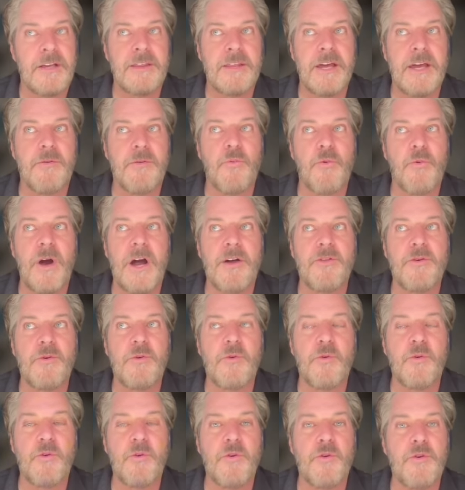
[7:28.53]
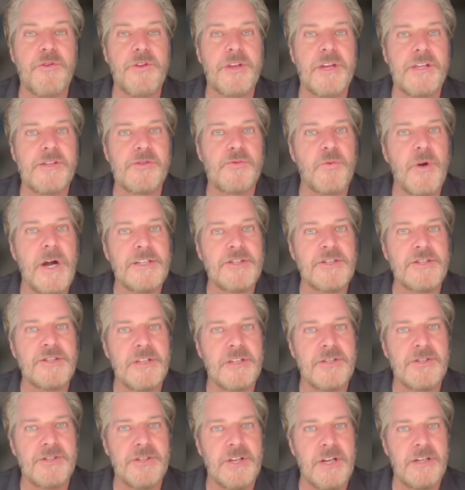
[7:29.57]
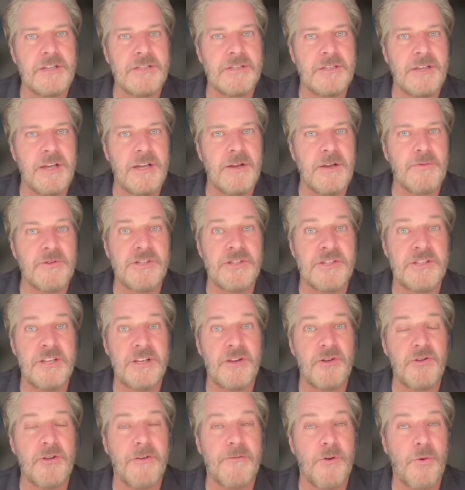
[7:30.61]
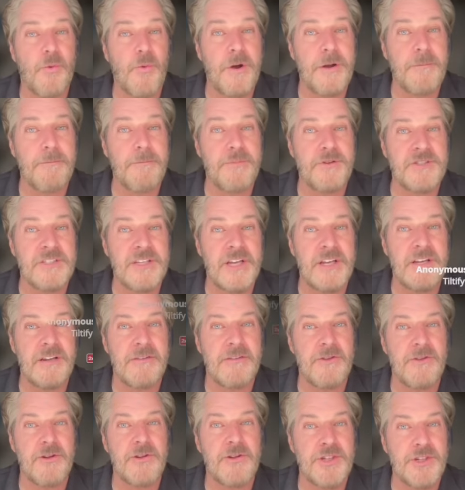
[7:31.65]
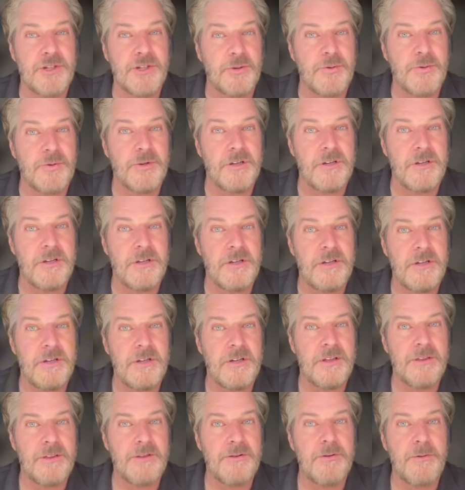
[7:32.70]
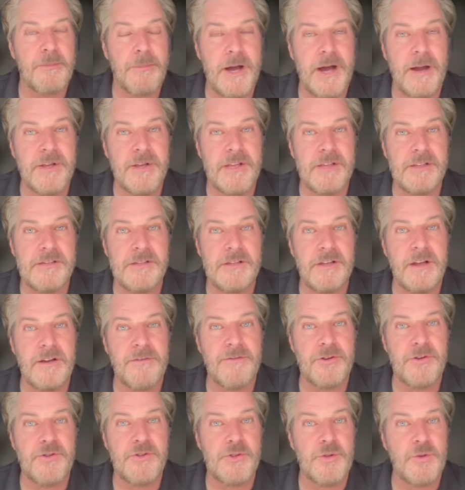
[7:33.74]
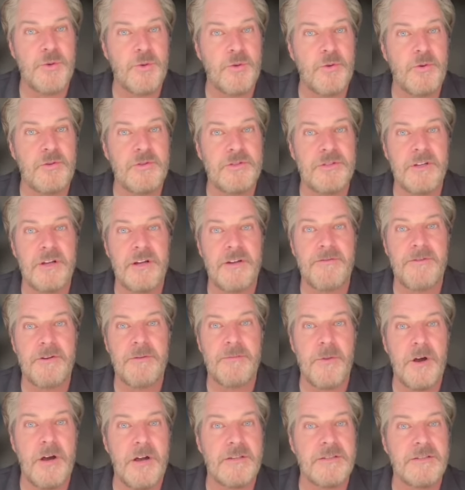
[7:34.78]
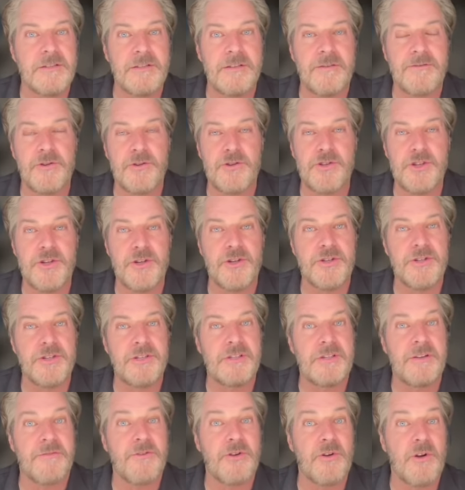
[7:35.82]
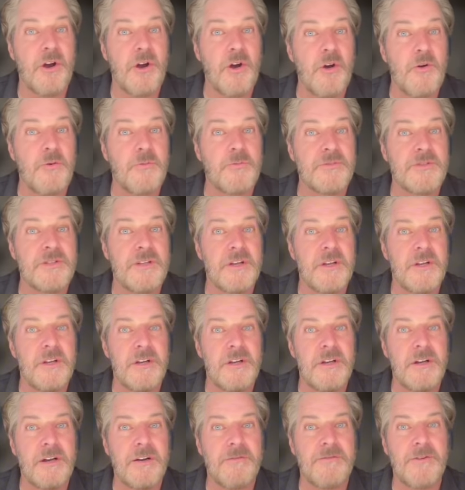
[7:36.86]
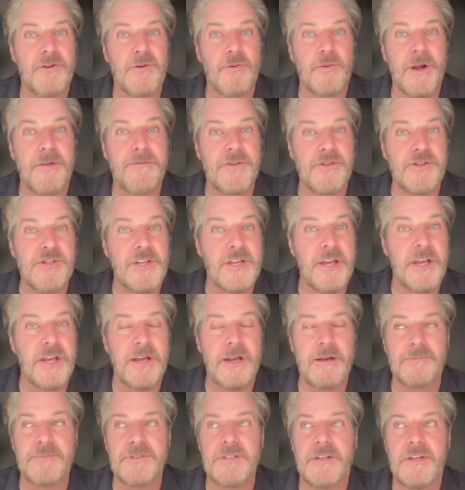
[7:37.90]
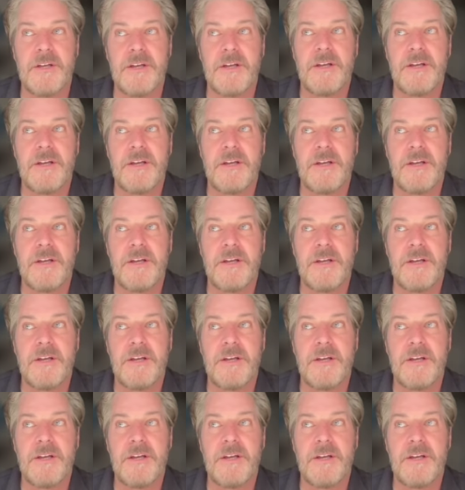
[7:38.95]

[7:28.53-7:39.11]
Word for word: That while the world has watched this genocide, which has killed over 1% of their children through bombings of their schools, of their mosques, of their churches, of their homes, of their refugee camps,